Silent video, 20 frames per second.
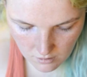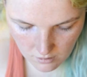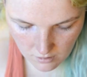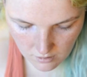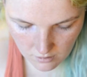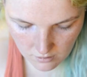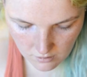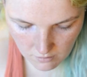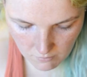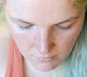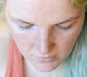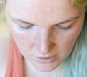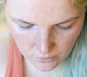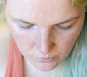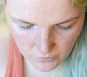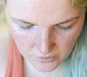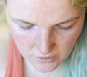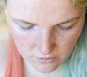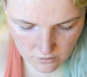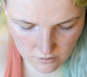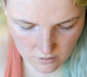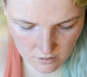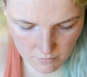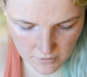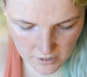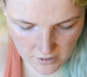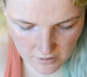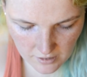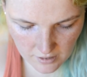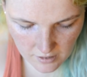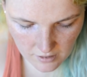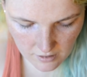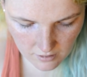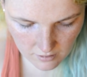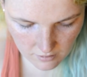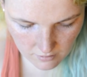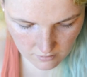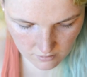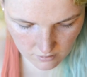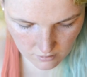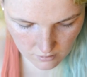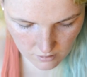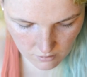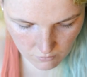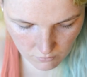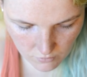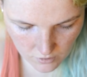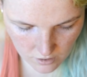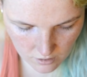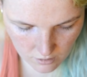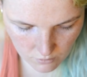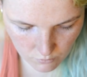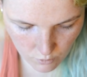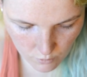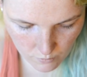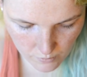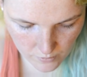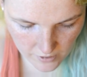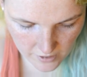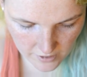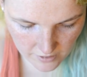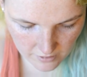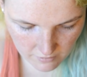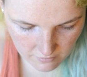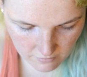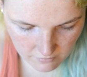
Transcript: And then my tweezers are magnetic, so I don't want to cooperate.